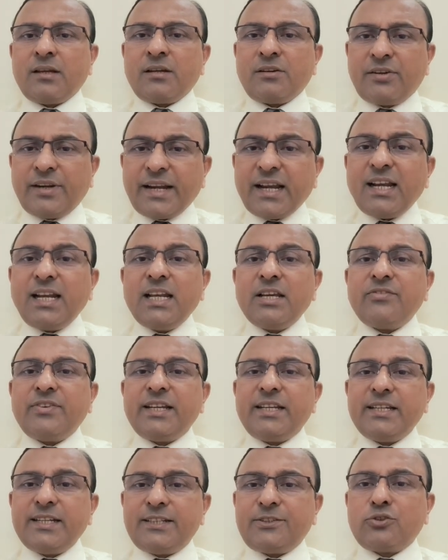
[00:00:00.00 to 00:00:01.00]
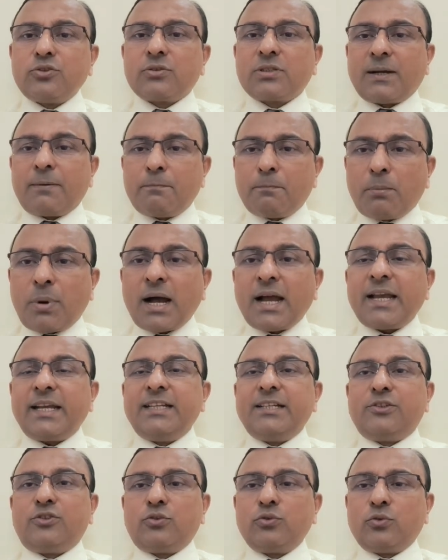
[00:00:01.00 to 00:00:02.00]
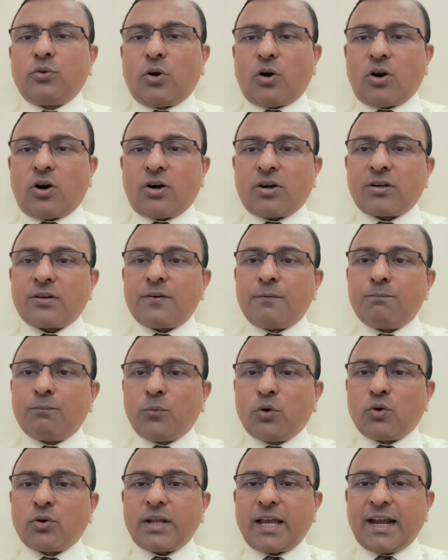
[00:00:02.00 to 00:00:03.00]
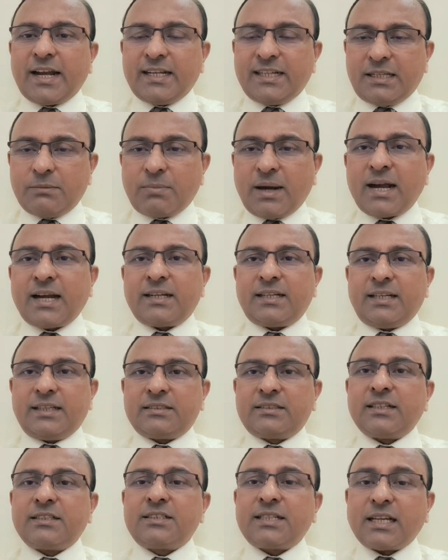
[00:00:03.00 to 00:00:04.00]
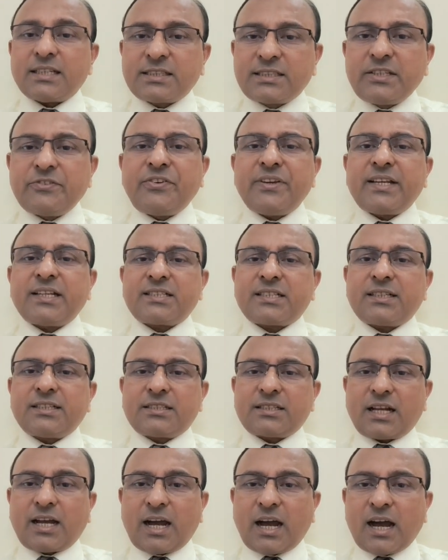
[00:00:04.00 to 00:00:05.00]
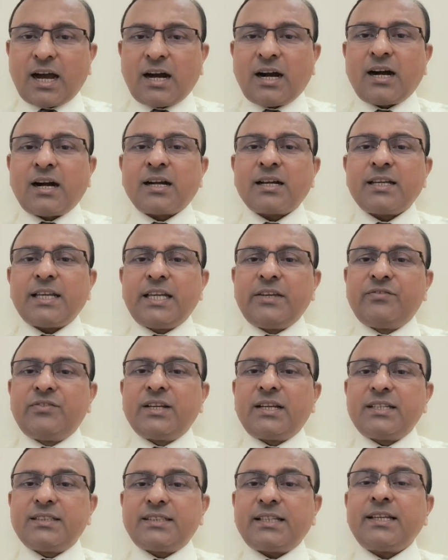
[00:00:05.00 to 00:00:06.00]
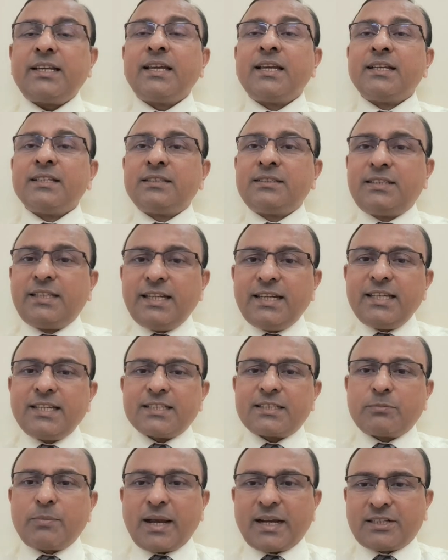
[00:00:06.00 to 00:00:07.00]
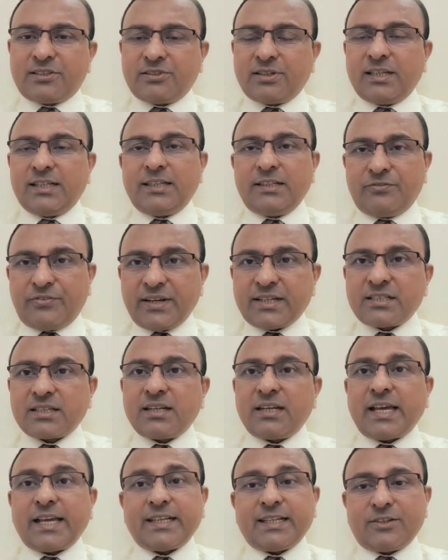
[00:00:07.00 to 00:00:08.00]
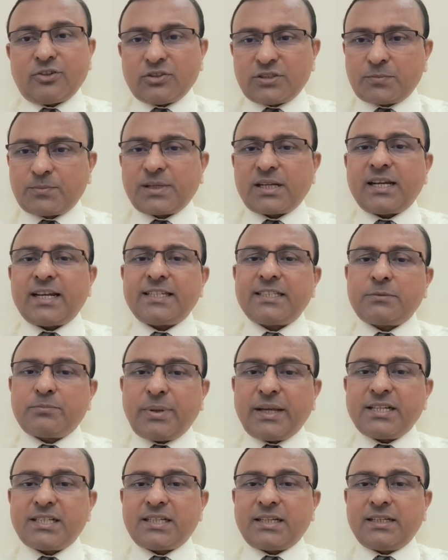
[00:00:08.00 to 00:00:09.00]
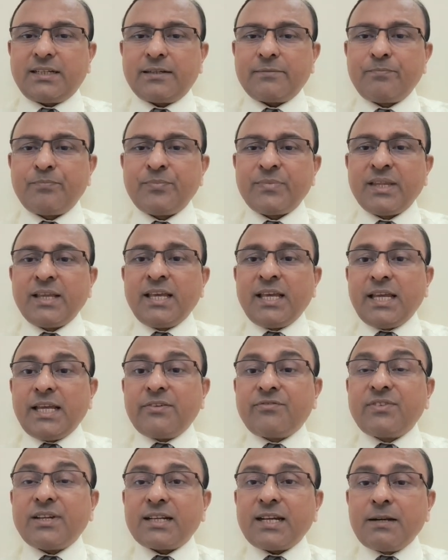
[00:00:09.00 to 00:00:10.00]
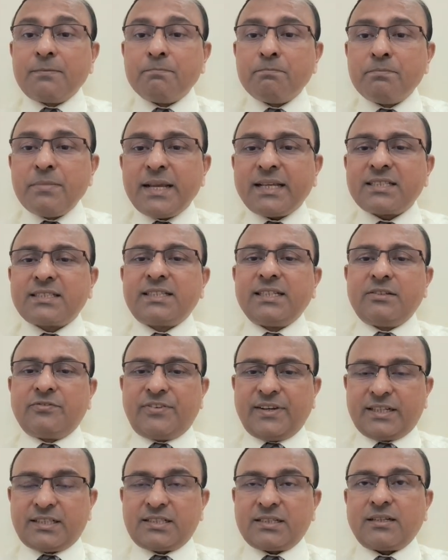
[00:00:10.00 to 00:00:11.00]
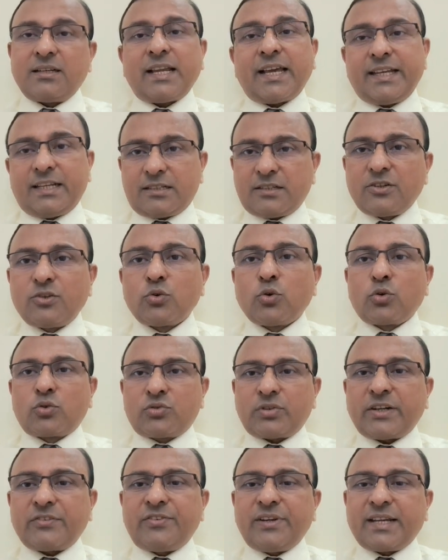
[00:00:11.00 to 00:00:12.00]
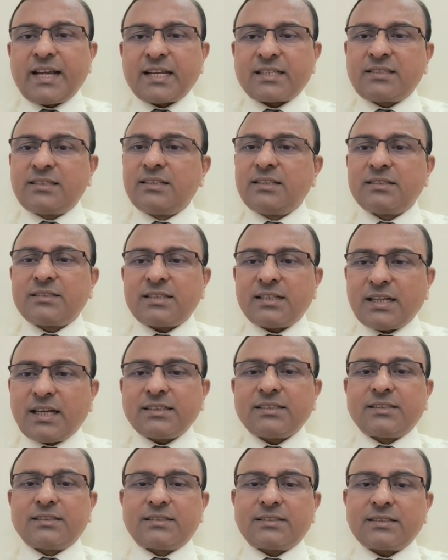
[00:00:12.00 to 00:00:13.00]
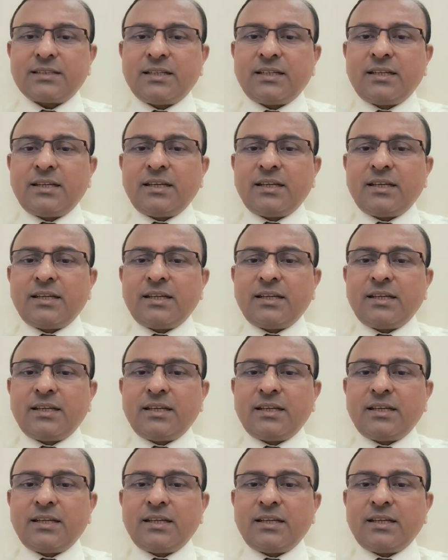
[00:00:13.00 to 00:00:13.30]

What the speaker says: Rarely we need to combine two or more antibiotics. The justifications are if there is a serious bacterial infection like in hospitalized patient, if there are mixed infection like road traffic accidents and others,